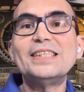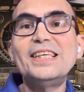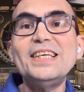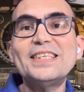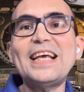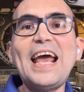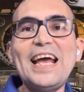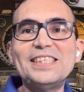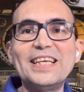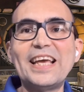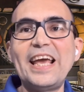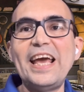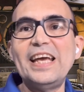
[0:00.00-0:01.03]
This S
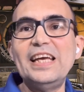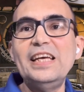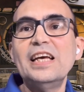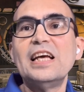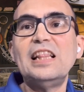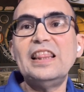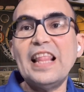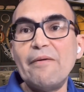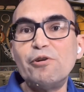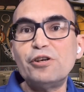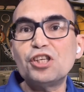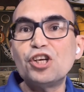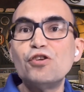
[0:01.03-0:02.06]
D K
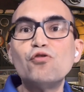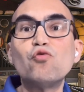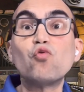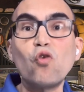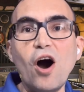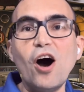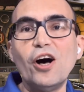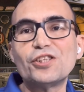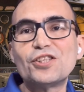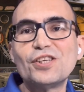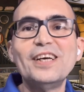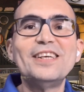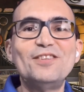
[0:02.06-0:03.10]
leveraged R O
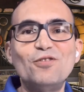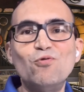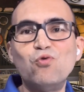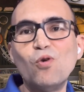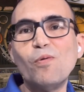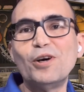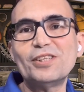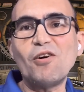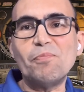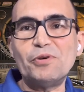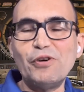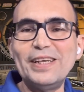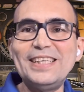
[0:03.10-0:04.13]
S, the Robot
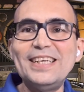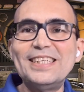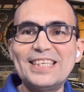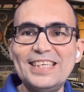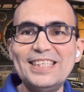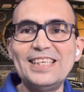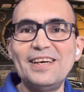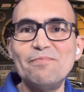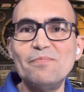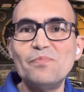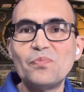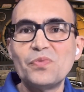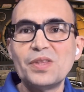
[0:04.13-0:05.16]
Operating System.
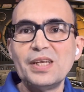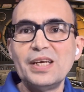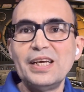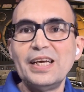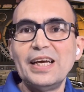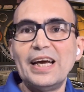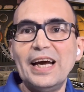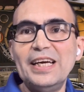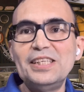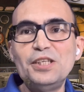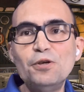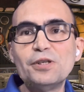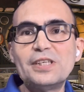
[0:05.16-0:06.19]

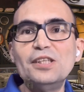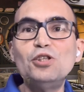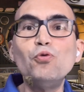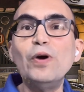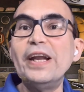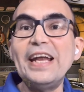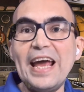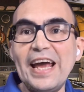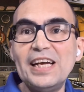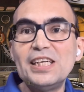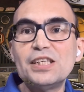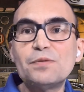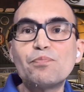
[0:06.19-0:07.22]
It used it to
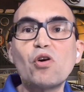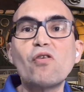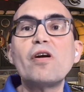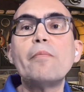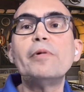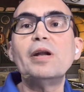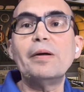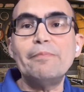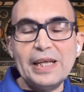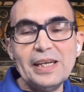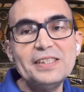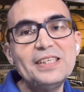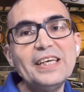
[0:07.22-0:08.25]
enhance
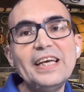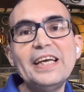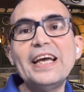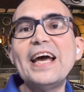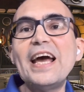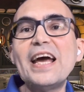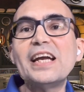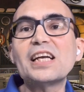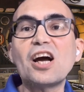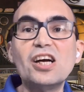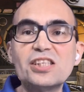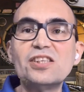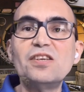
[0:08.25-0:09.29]
programmability and
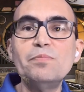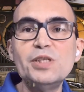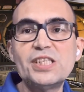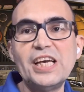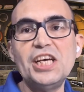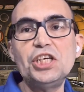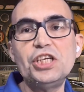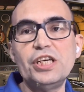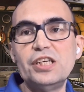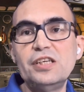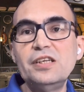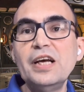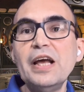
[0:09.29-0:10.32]

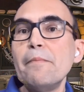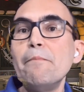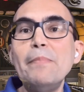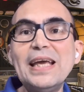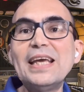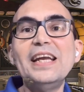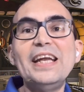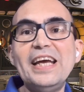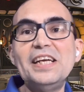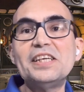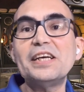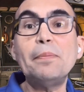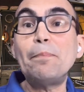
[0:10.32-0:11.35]
customization, making
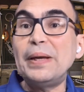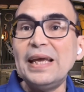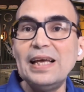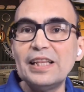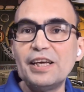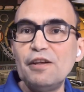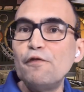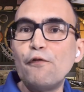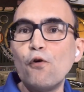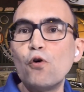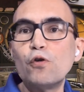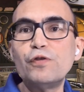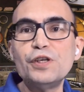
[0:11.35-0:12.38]
it appealing
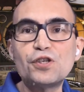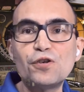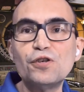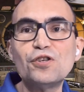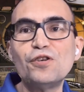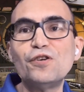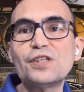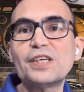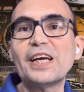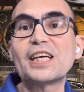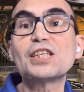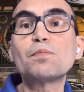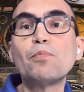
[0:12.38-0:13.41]
for researchers
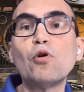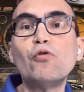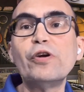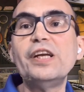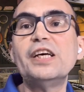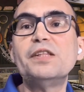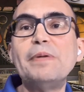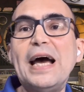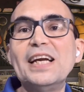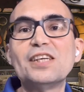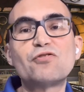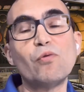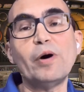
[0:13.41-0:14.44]
exploring
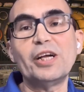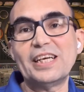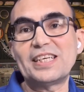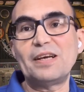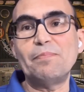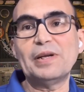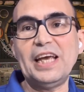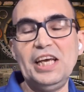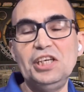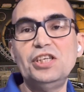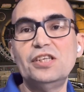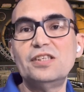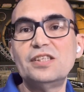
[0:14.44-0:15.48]
advanced robotics
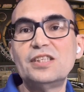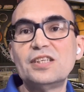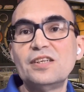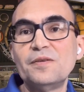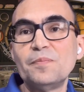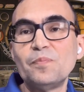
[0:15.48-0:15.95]
applications.